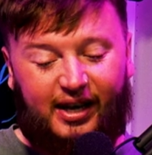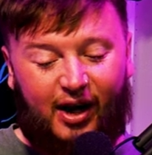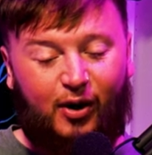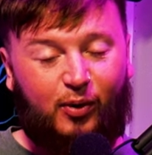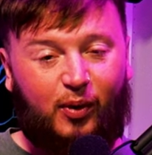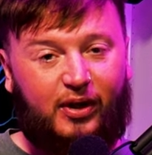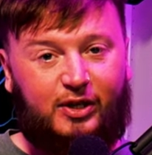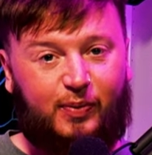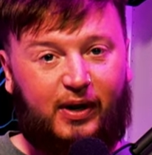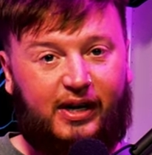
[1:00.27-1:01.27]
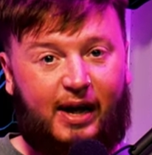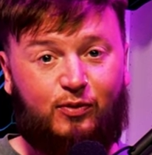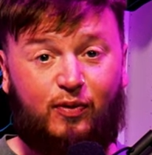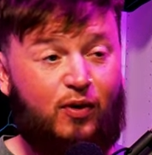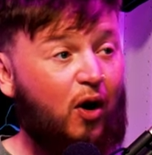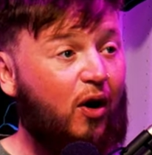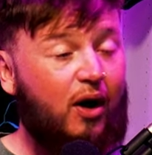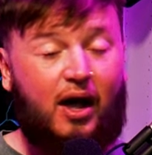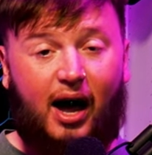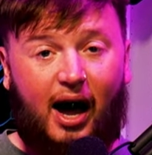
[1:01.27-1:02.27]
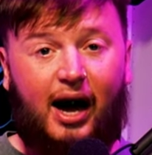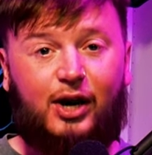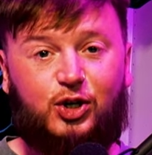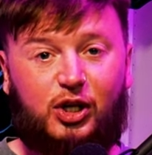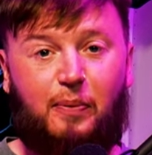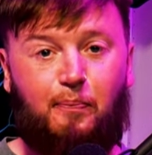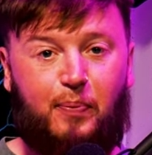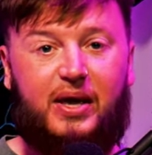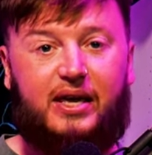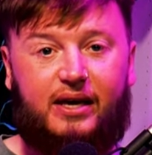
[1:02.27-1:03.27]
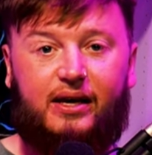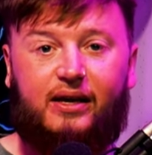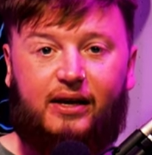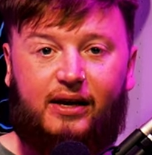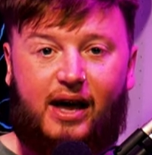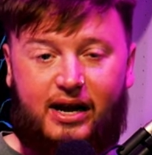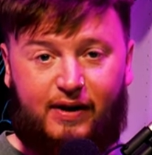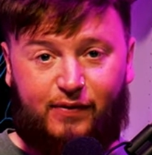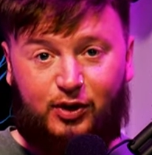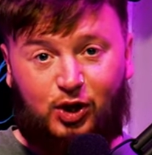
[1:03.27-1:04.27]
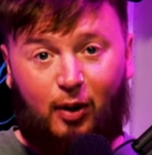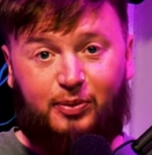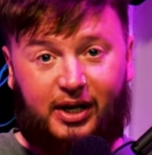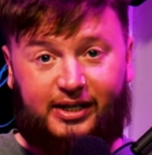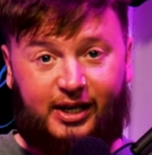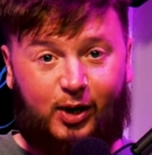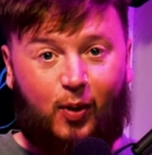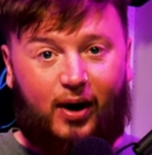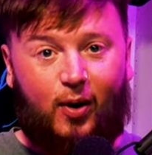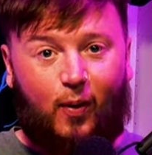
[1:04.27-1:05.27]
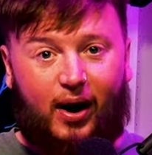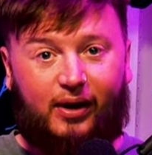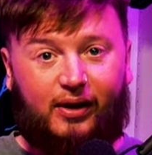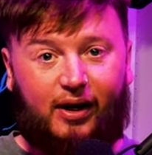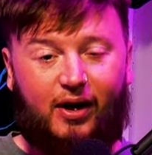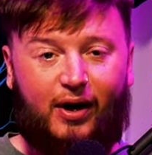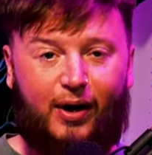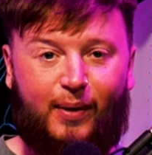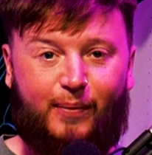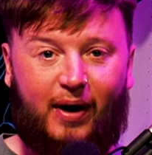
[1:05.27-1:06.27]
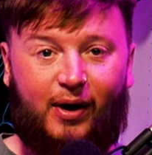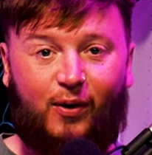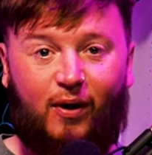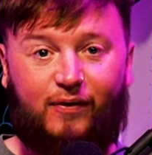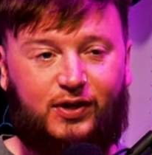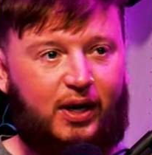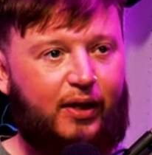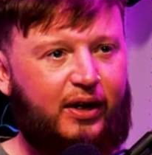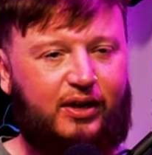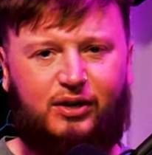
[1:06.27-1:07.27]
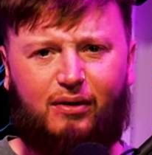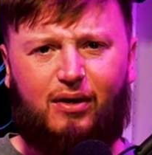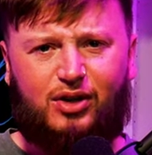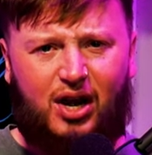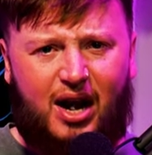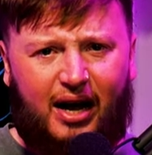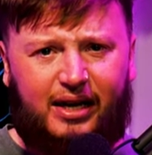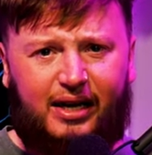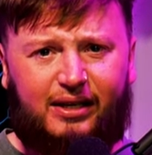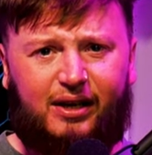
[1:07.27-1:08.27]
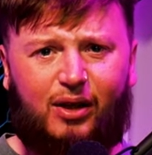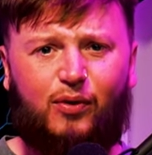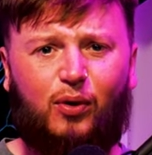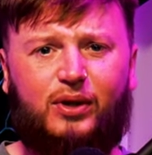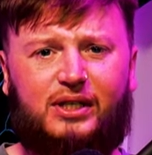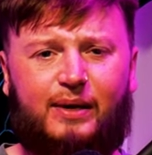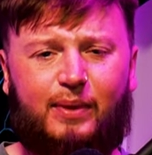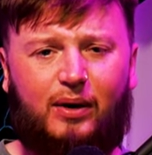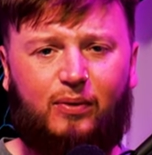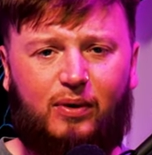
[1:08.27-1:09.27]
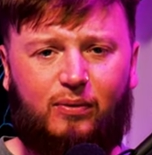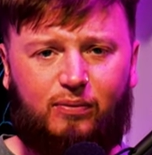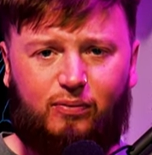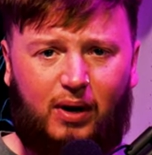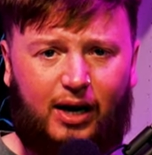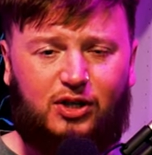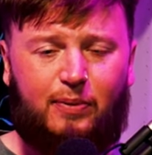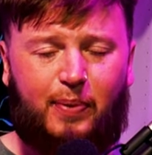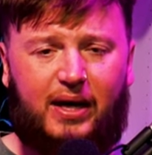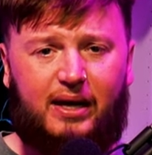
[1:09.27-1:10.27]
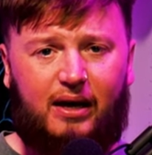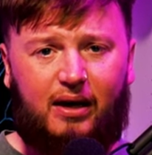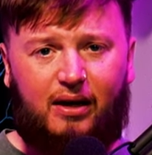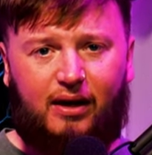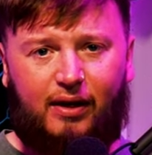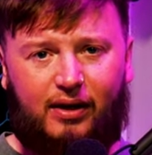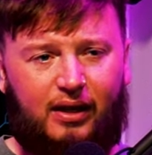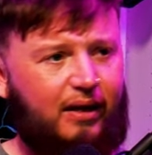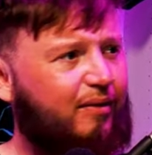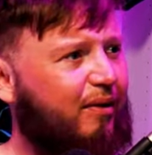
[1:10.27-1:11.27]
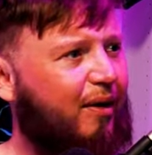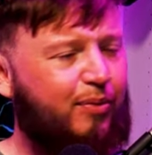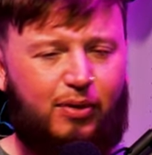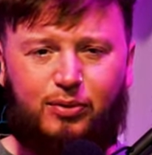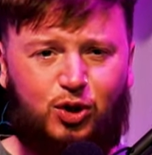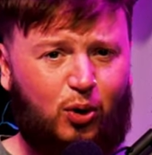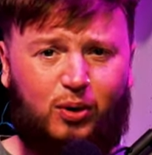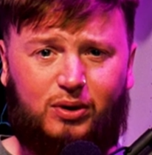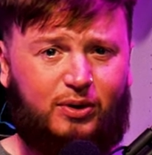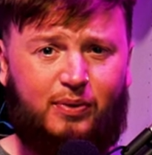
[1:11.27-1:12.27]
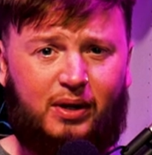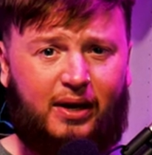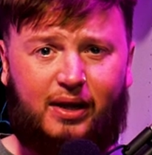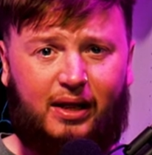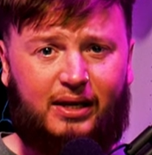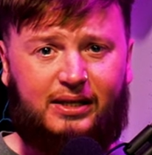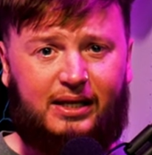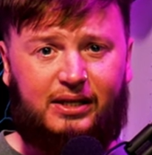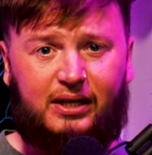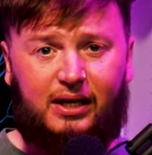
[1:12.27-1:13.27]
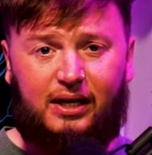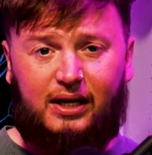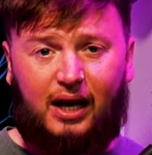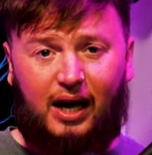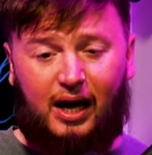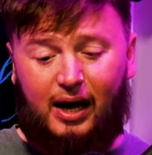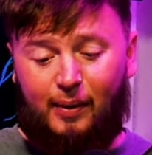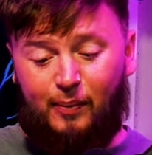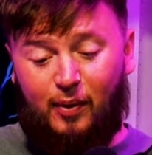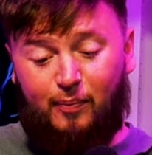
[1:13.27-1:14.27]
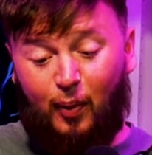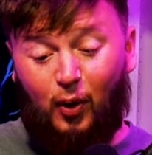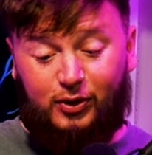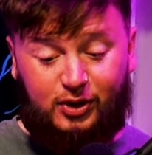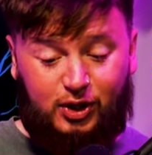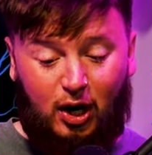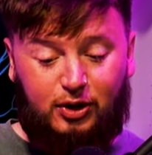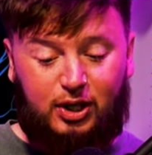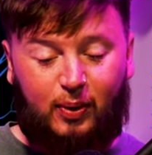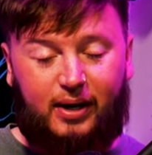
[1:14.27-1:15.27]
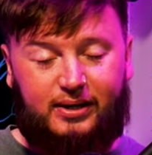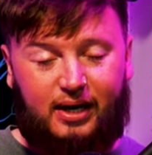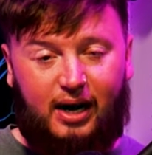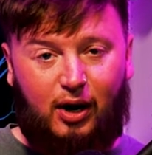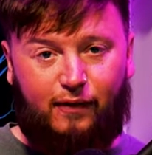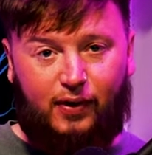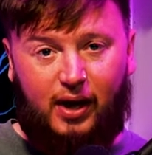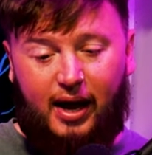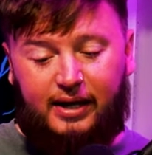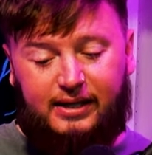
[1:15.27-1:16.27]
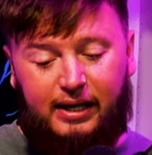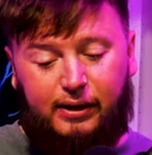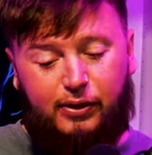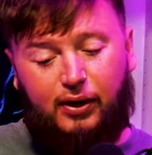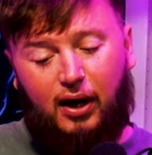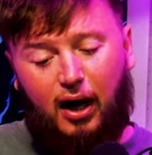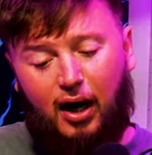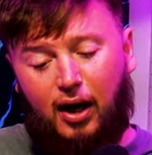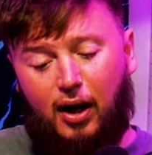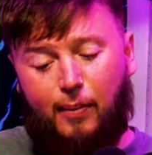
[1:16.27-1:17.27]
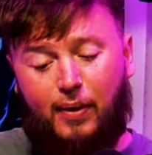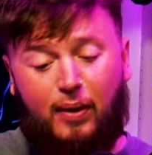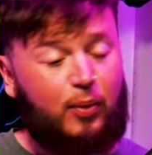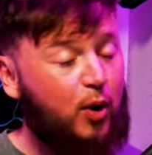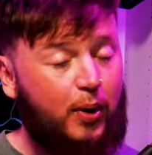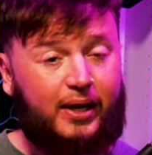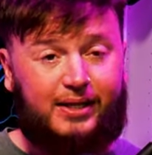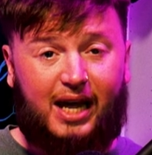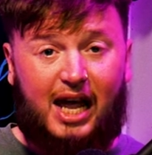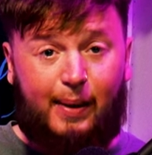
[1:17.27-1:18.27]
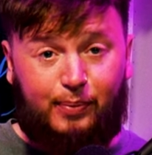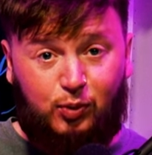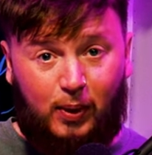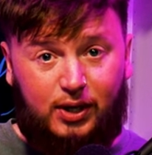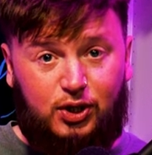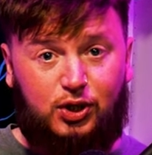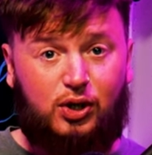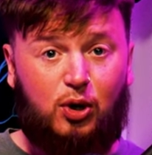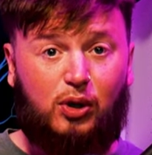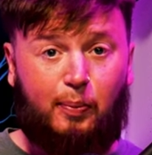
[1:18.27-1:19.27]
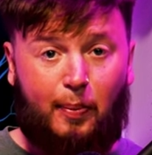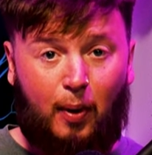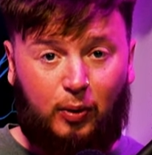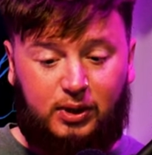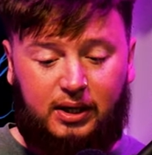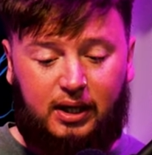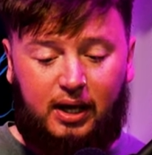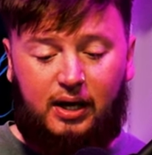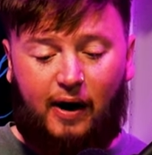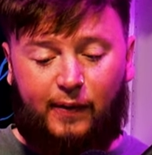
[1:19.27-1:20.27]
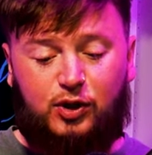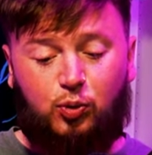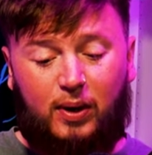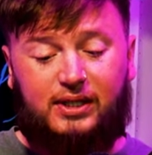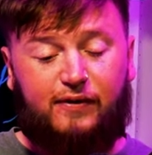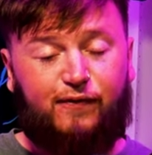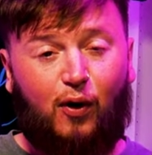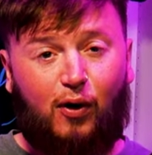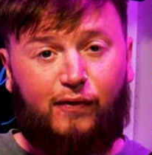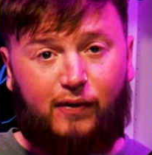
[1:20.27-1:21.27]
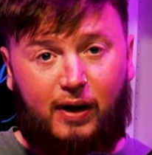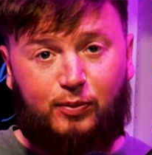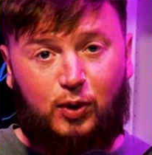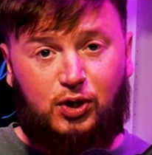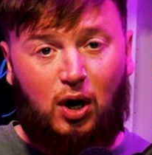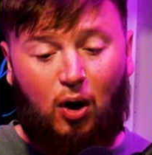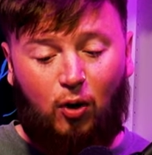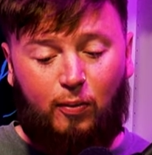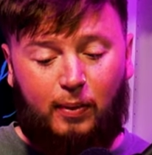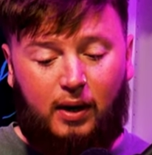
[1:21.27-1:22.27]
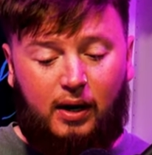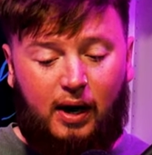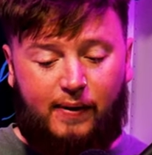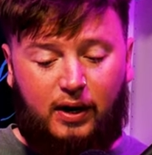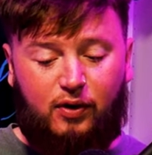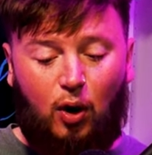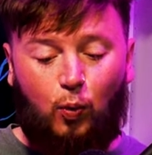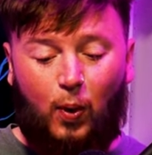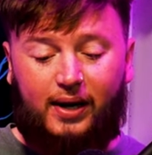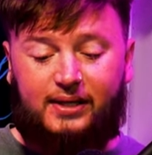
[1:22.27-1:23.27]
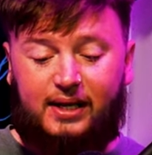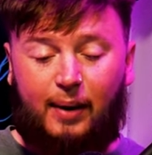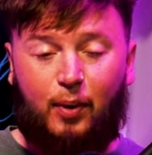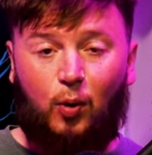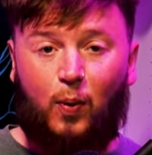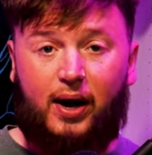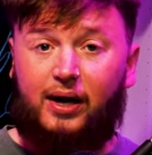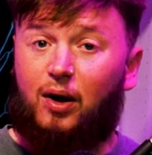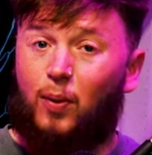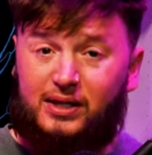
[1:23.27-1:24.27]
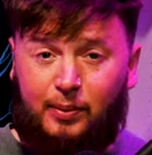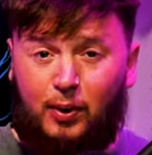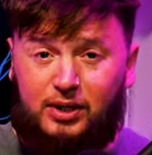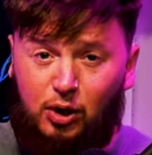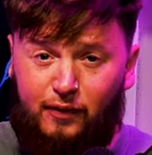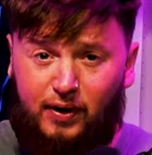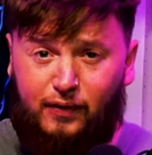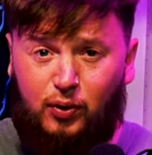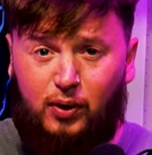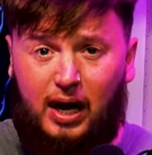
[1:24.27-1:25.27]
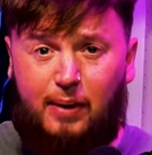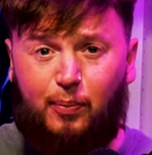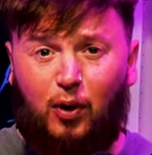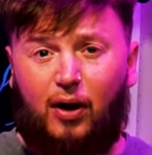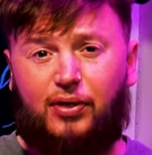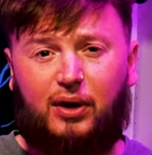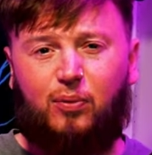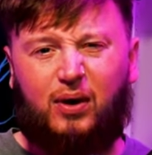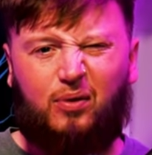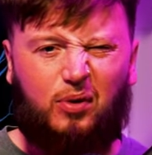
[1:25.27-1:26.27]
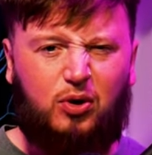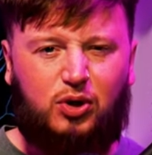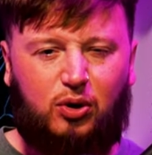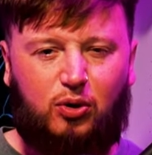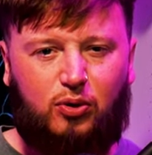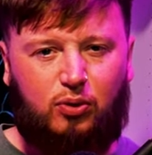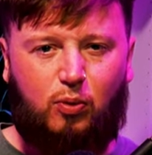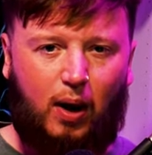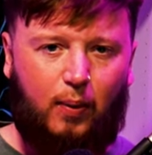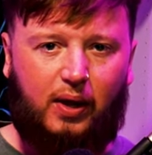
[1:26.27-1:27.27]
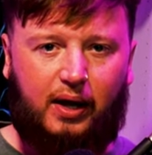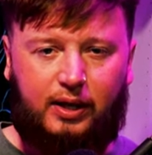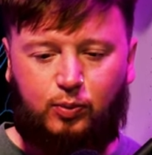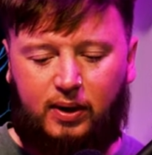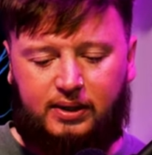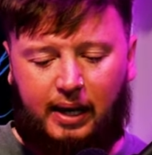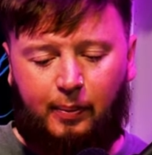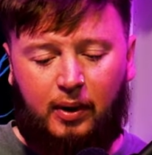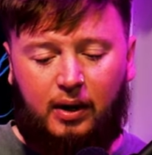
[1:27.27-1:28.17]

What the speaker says: another one of these big games, we've not actually beat any of the top six in quite a while. I know, obviously, I think United are the only team that we actually beat. I think, like, I'm sure it was something like that last season. But Chelsea away starting off on the 18th. And then we're going into Ipswich, newly promoted, on the 24th. Ipswich at home. And then you've got West Ham away. West Ham away is another difficult game, but I think we usually do quite well against West Ham.